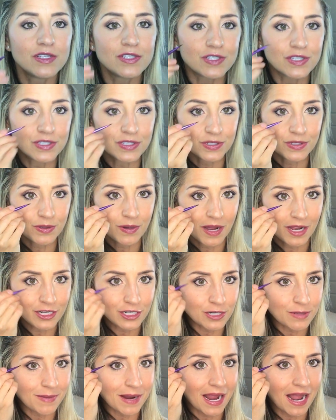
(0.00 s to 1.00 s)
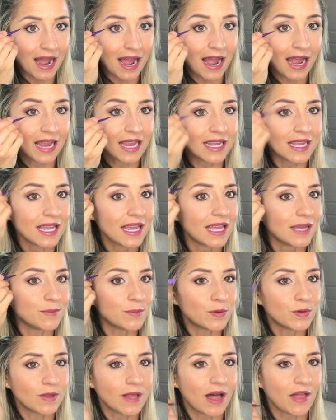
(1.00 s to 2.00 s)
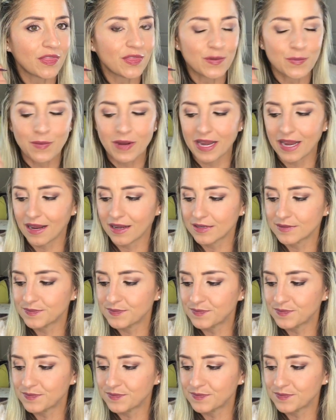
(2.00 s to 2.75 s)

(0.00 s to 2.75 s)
to do under my eye and pull out the wing.